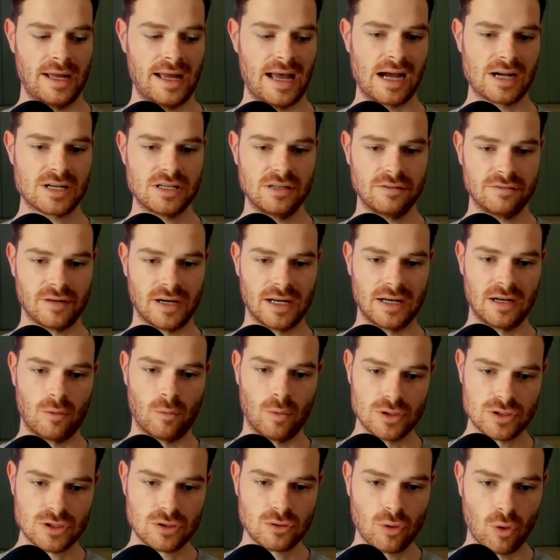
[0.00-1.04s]
Actually find out
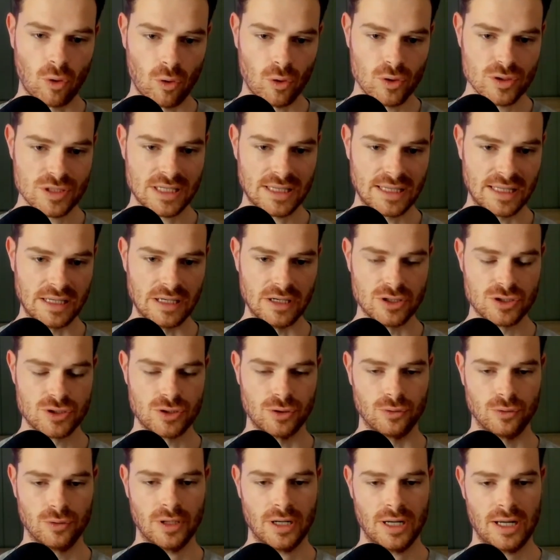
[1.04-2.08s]
what's causing the
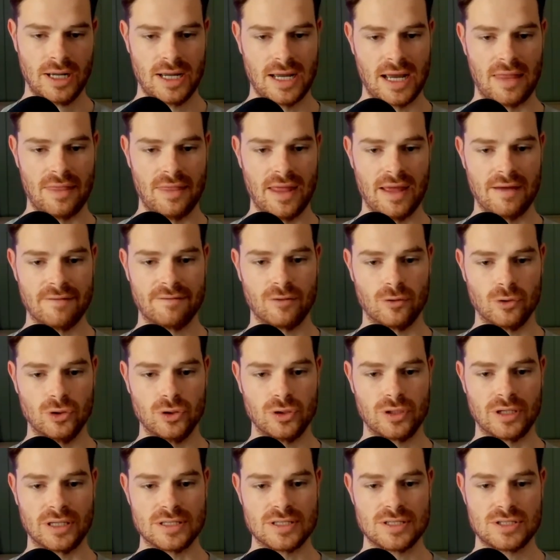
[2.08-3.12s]
issue, and therefore
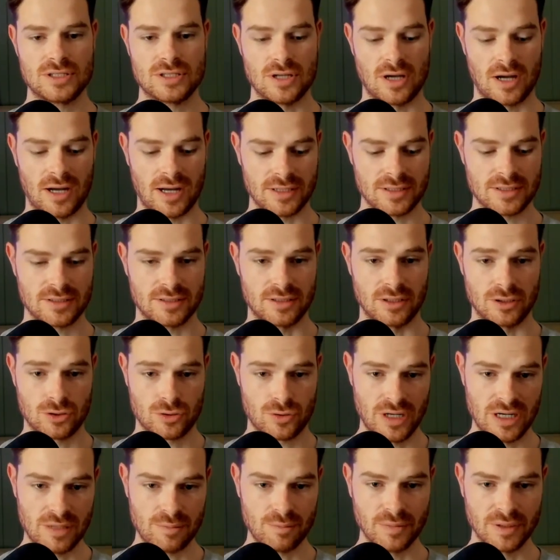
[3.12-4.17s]
you can start the
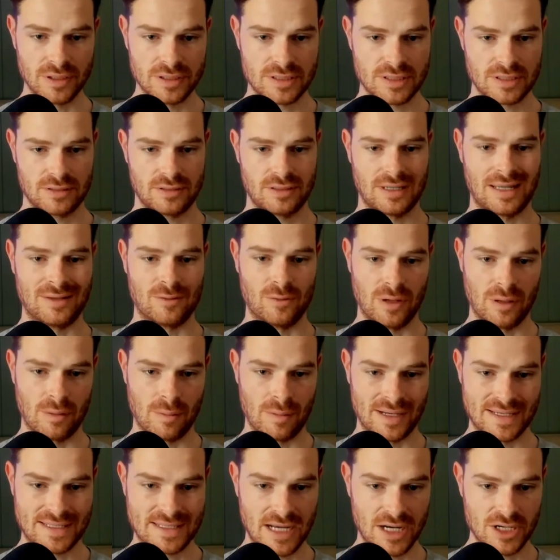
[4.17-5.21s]
treatment and the
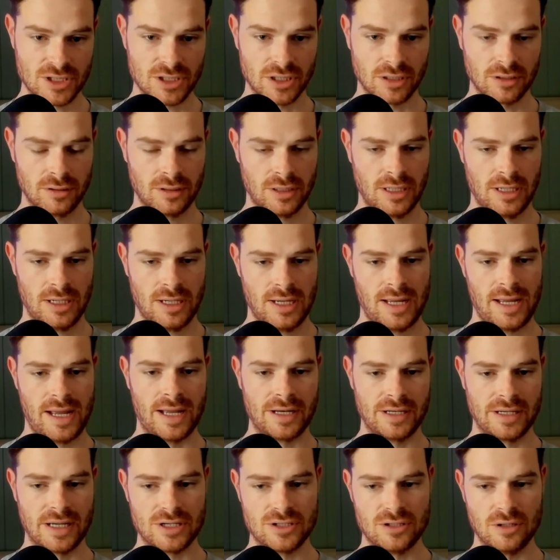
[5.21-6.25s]
rehabilitation
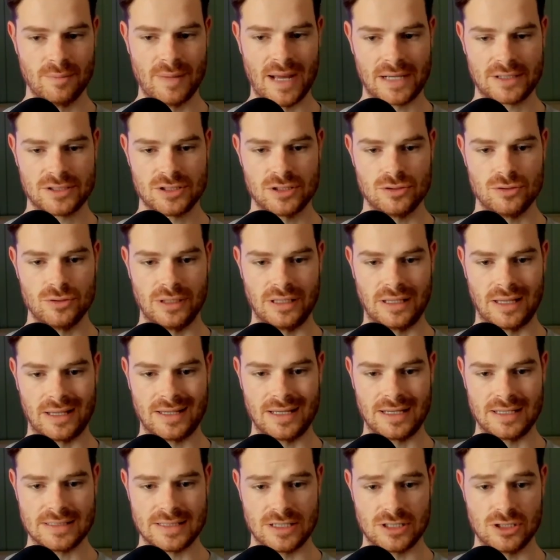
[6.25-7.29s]
and get you back to doing the
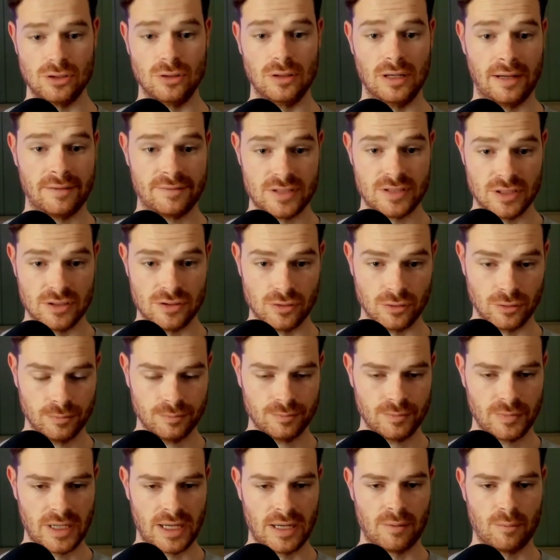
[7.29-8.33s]
things that you love to do
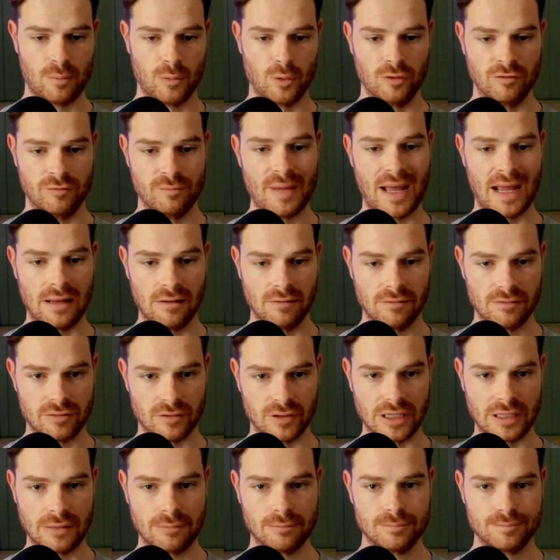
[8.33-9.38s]
and move
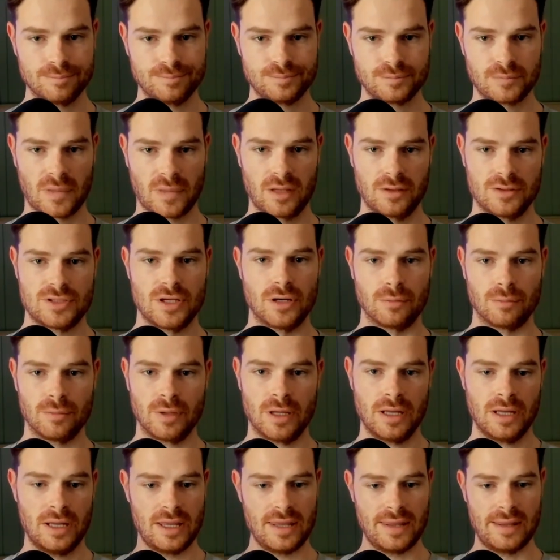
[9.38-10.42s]
pain-free. So
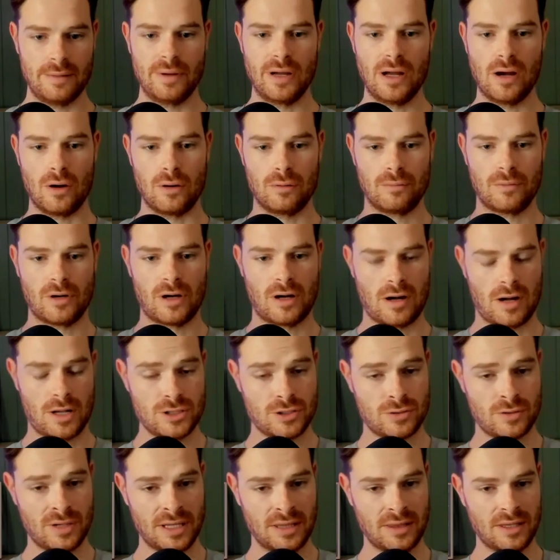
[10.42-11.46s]
there we go,
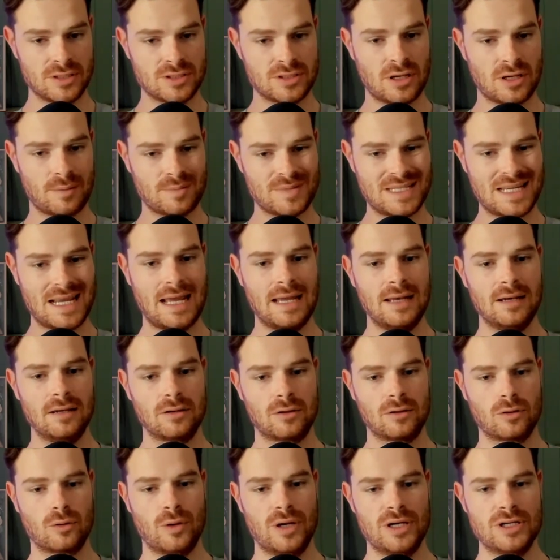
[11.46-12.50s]
answering the top
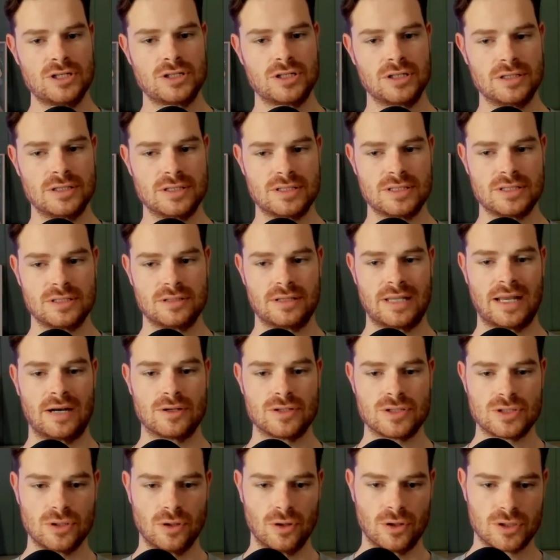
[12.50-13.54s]
10 questions that are
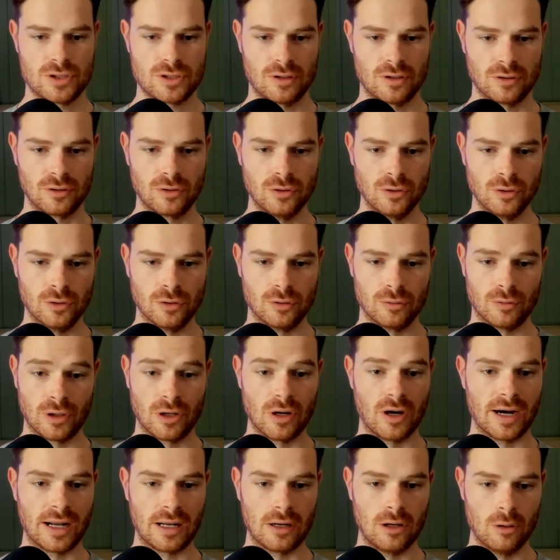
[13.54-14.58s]
searched on Google
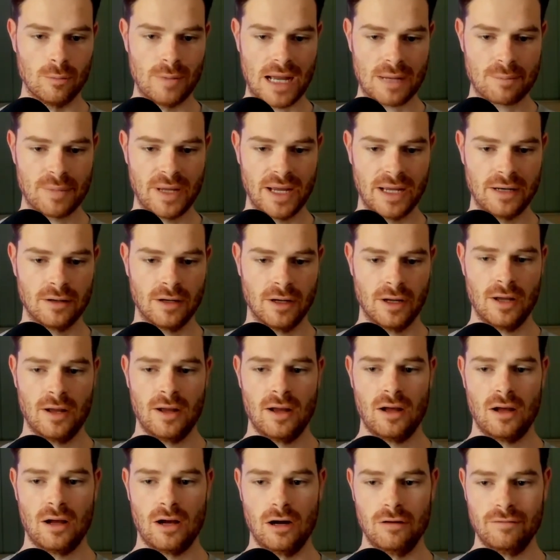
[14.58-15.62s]
regarding low back pain.
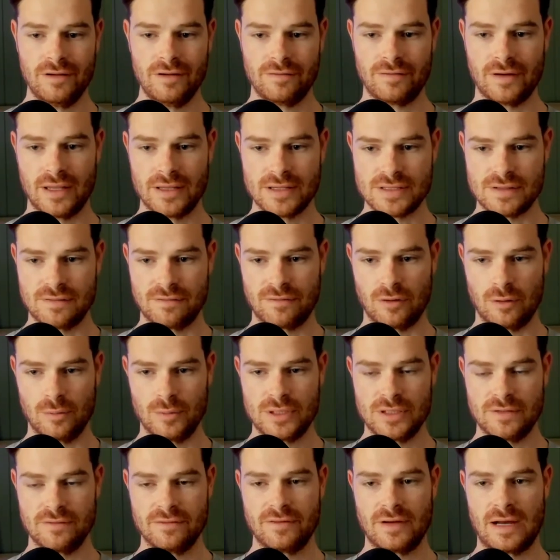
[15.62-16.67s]
Hopefully you found this
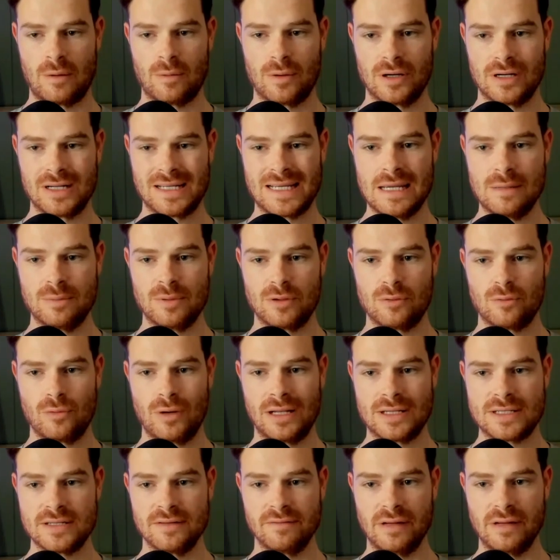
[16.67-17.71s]
informative. I wanted to keep it
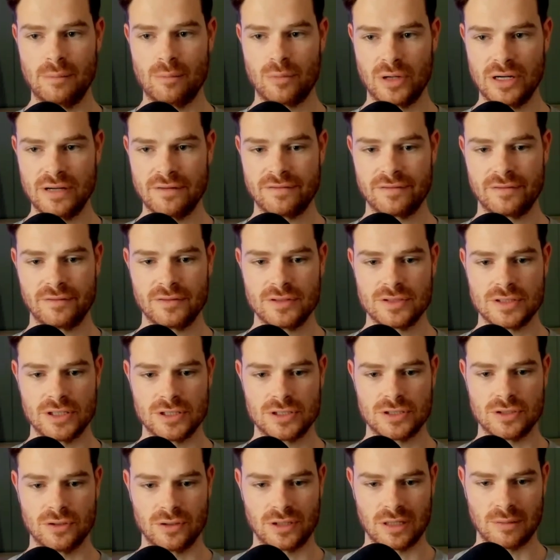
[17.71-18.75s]
relatively brief
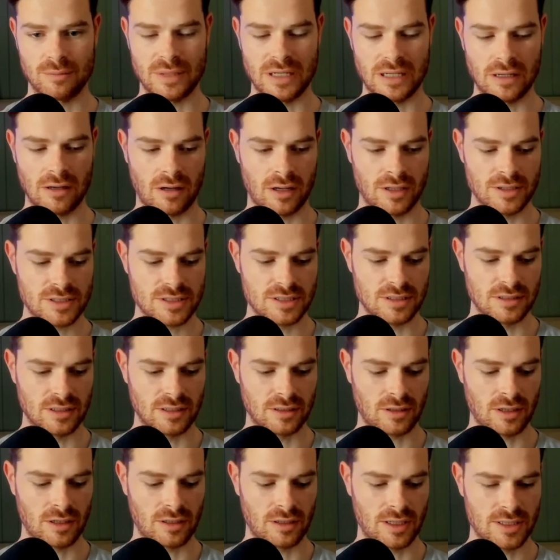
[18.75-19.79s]
just so it can be answered
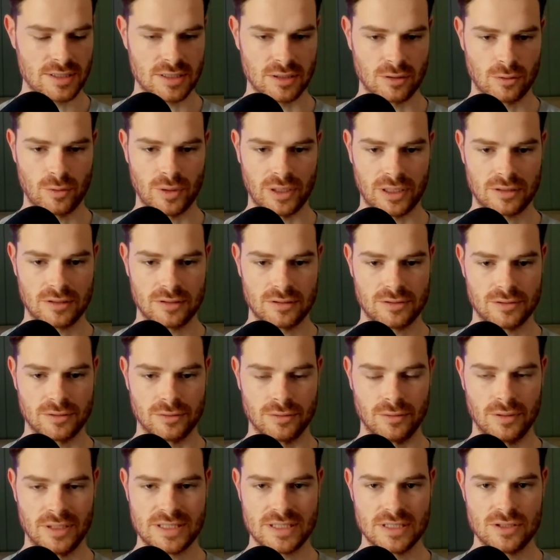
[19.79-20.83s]
and nice and quick
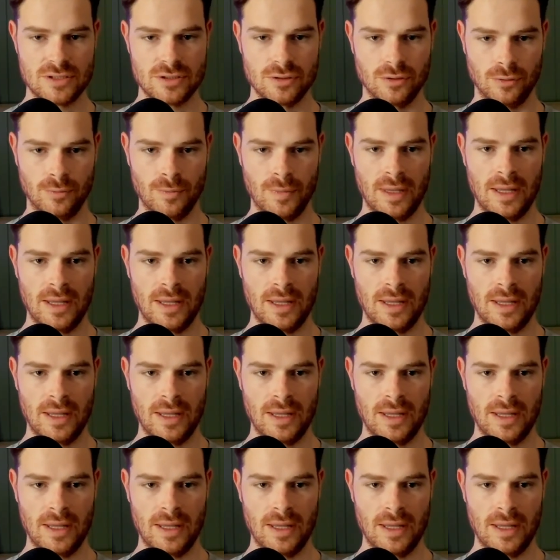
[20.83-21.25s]
to listen to.